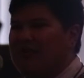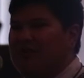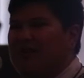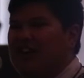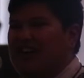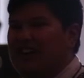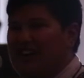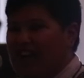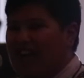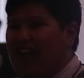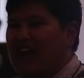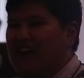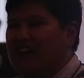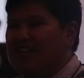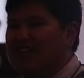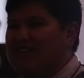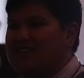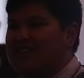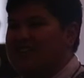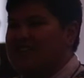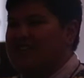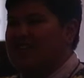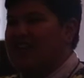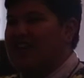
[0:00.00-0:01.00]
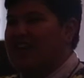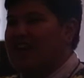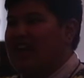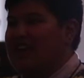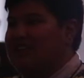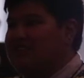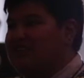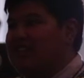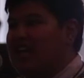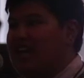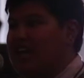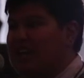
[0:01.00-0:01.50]
but it has, it
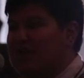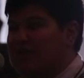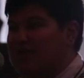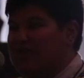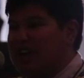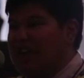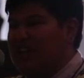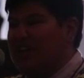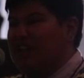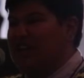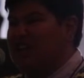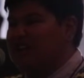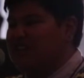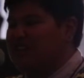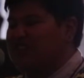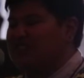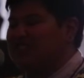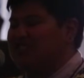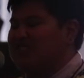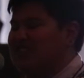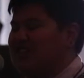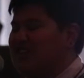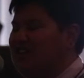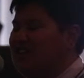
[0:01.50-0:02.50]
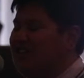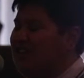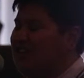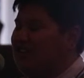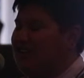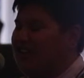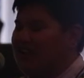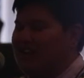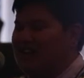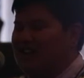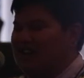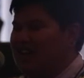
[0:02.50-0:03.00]
has hit me, and it's,
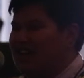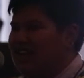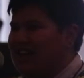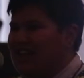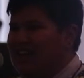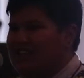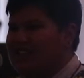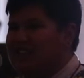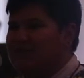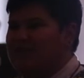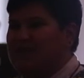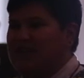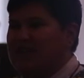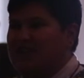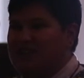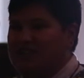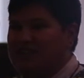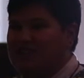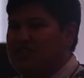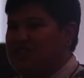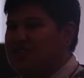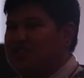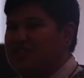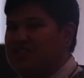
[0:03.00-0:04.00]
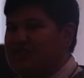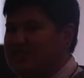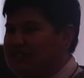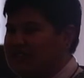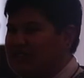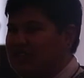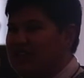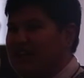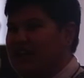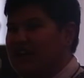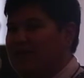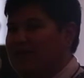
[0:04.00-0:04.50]
it's been
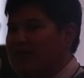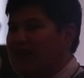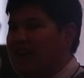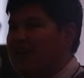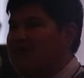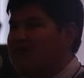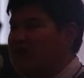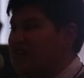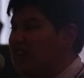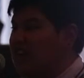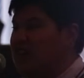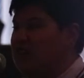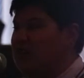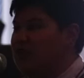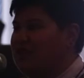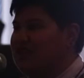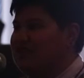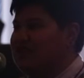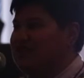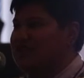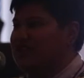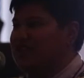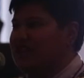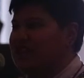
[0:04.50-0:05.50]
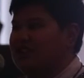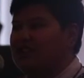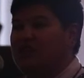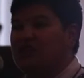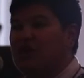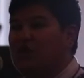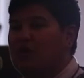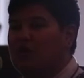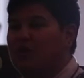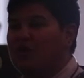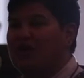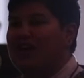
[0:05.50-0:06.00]
just, uh, I've been under this like
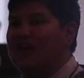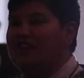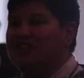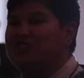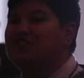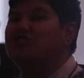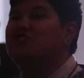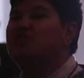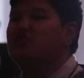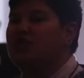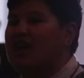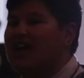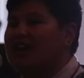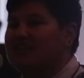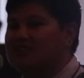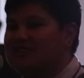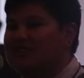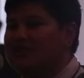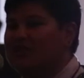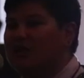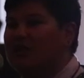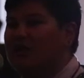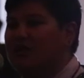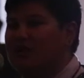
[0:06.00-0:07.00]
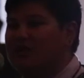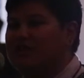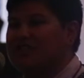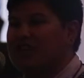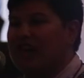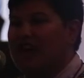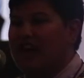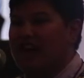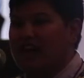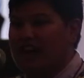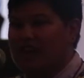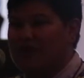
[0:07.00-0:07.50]
low grade stress the whole
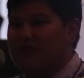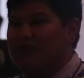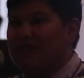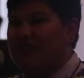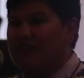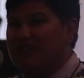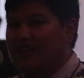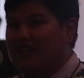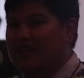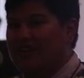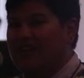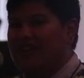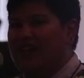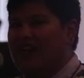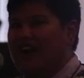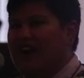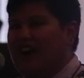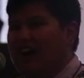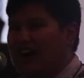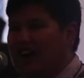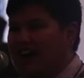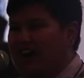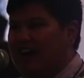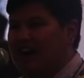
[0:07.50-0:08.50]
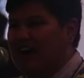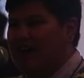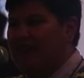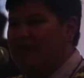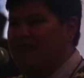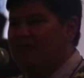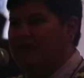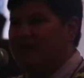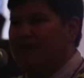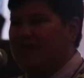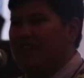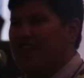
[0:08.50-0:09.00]
time.
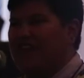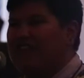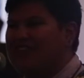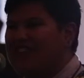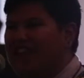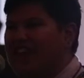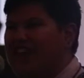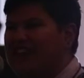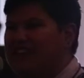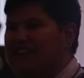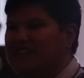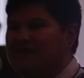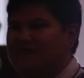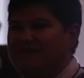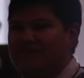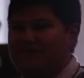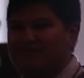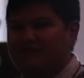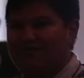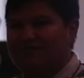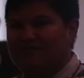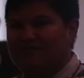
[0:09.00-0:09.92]
Um, and then